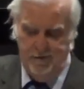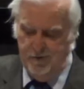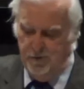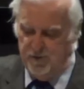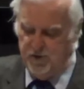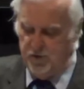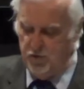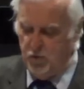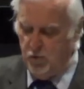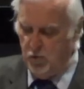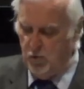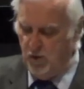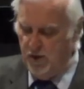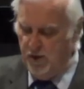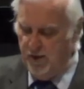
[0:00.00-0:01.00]
Whew.
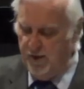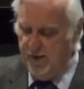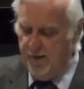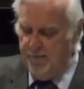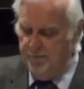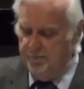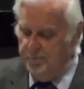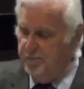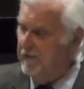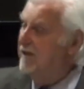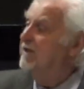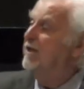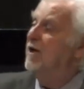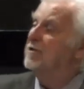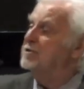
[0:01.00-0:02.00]
Then
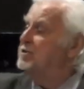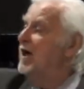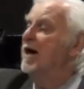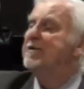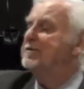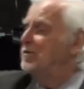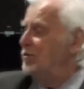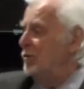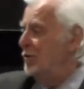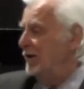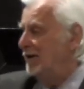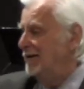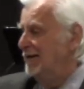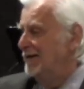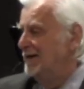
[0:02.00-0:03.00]
the other side of the
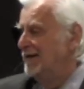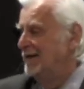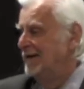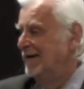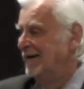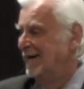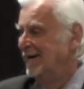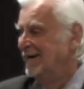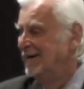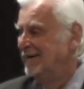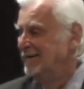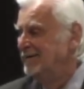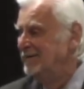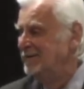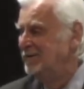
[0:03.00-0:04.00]
coin
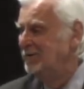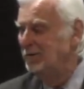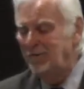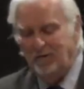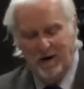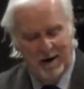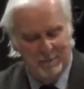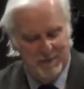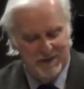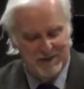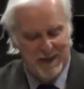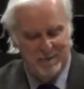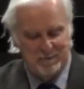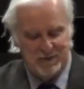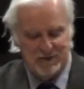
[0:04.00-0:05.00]
Deuteronomy
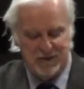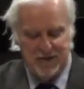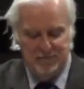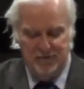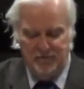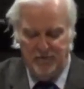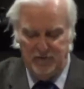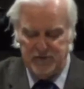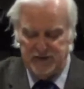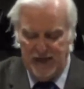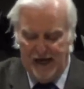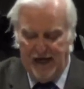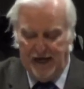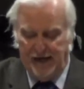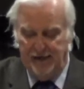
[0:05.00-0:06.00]
chapter 7, verse
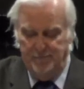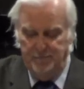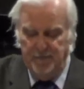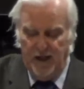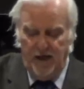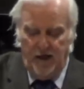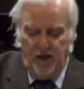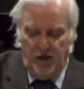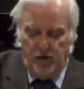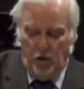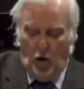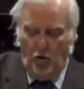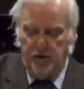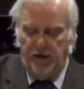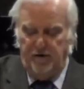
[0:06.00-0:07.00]
9
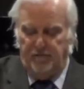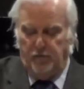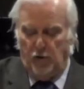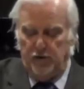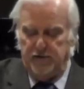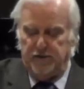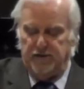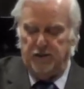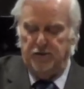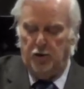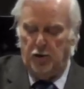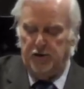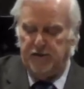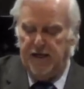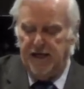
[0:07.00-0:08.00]
Know therefore that the
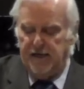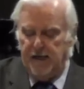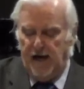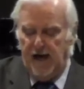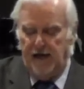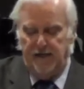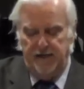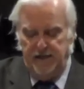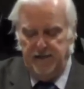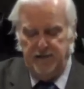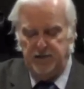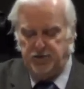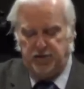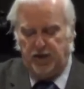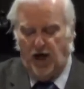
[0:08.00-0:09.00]
Lord thy God, he
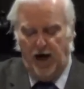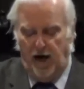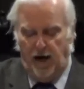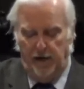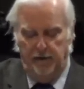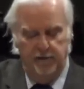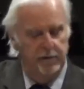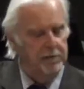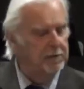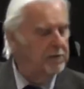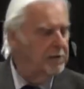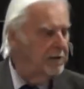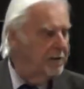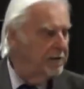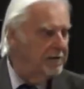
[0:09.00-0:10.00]
is God,
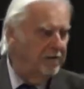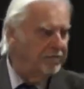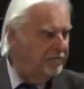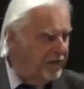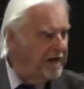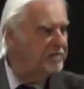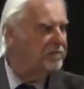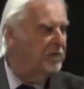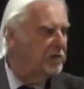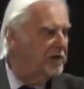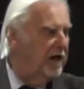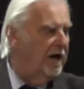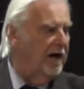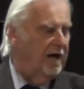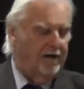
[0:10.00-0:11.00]
the faithful
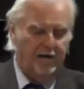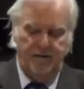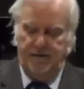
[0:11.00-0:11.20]
God,